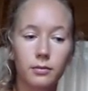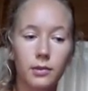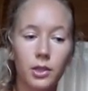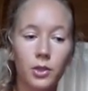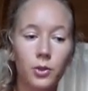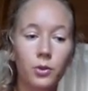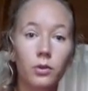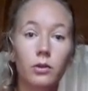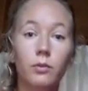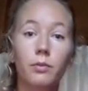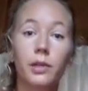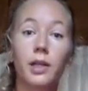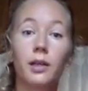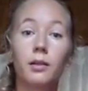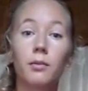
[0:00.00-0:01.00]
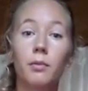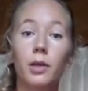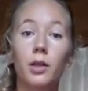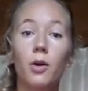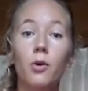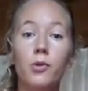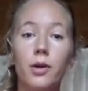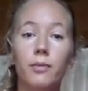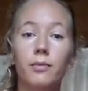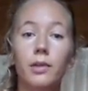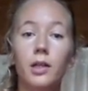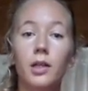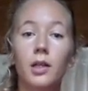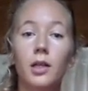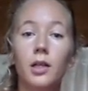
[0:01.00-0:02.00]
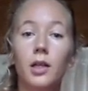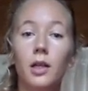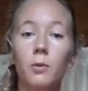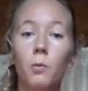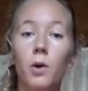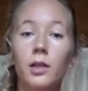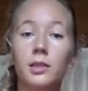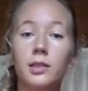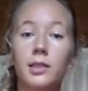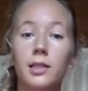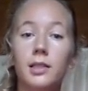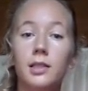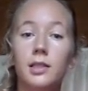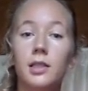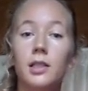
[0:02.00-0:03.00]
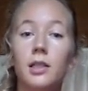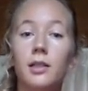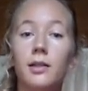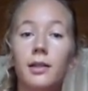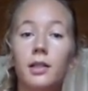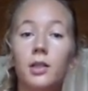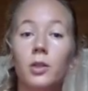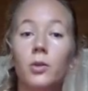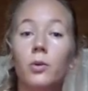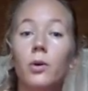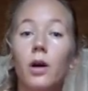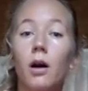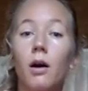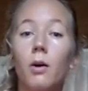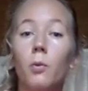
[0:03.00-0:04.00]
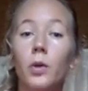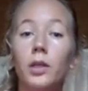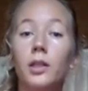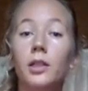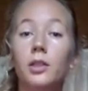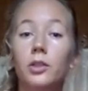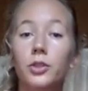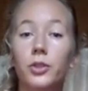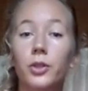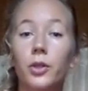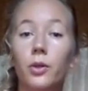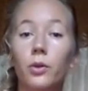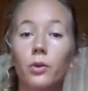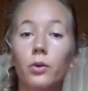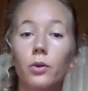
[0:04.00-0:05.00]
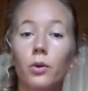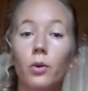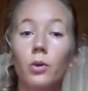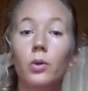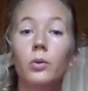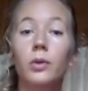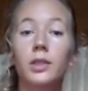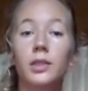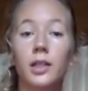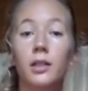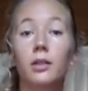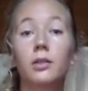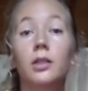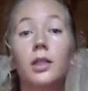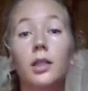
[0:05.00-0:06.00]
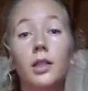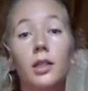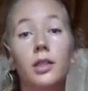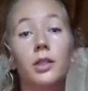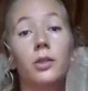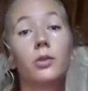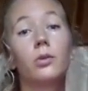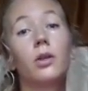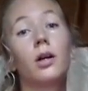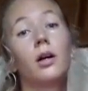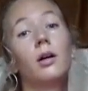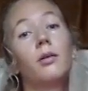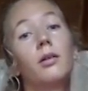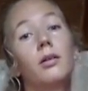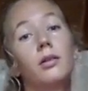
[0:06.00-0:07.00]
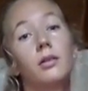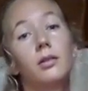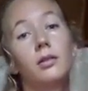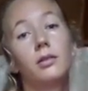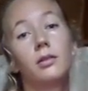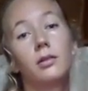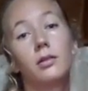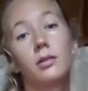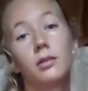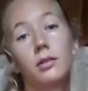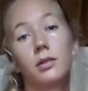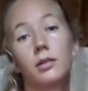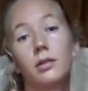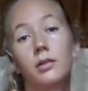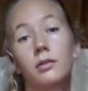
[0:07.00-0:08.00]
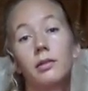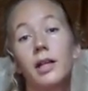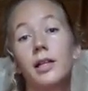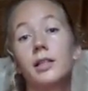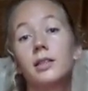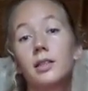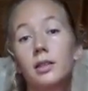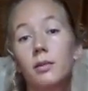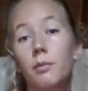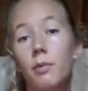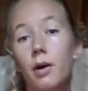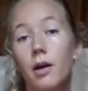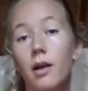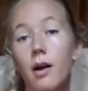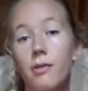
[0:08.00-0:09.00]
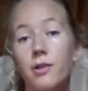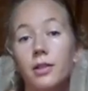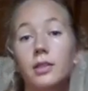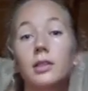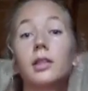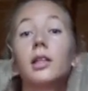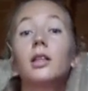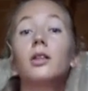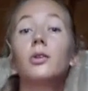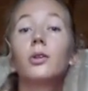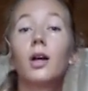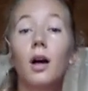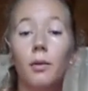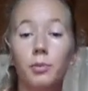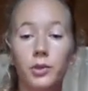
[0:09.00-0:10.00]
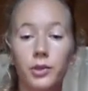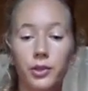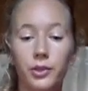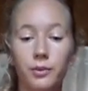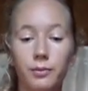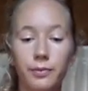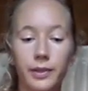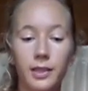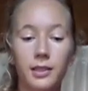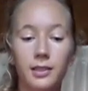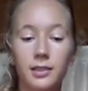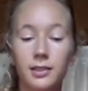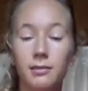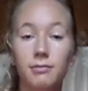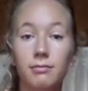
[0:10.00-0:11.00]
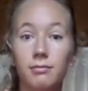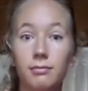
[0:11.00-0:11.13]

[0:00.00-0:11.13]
you being below them. And once they see that you are willing to go all the way down, you are raised by others. They look up to you because